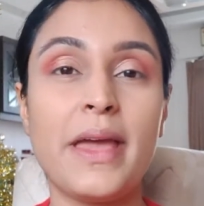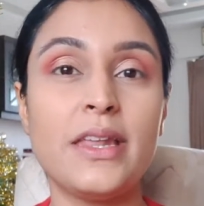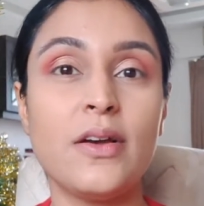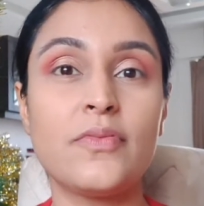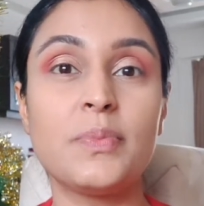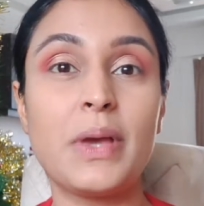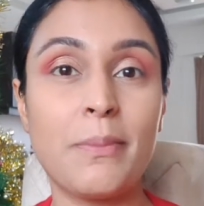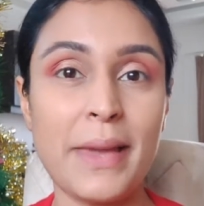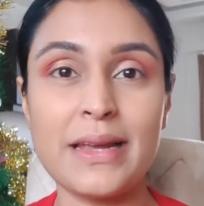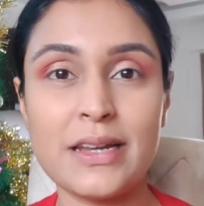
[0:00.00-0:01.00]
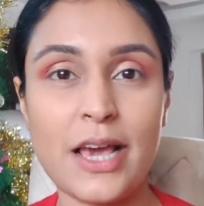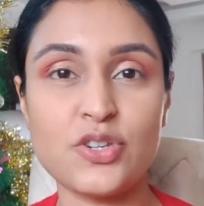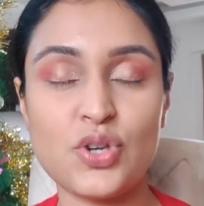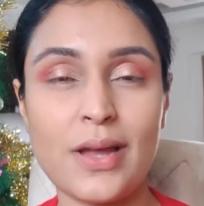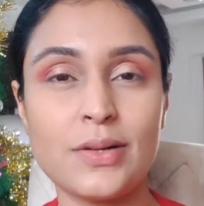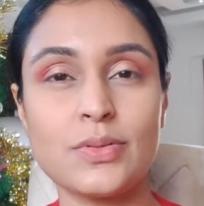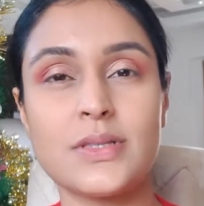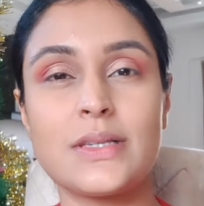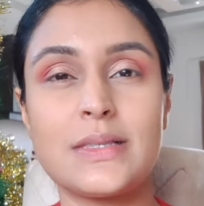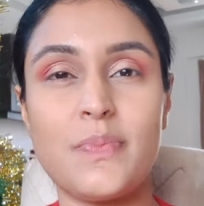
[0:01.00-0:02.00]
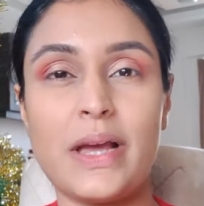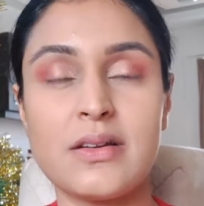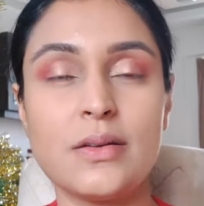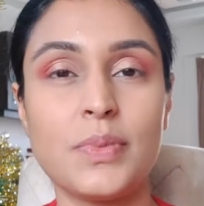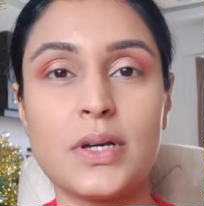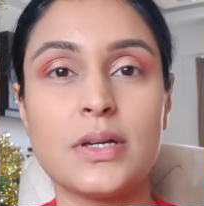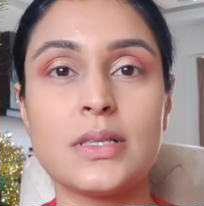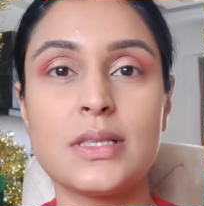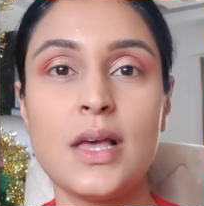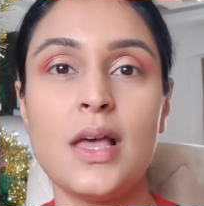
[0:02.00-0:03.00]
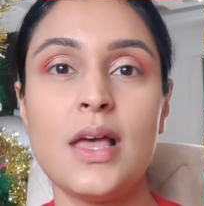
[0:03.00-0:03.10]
any of the pigmented eyeshadows is expected because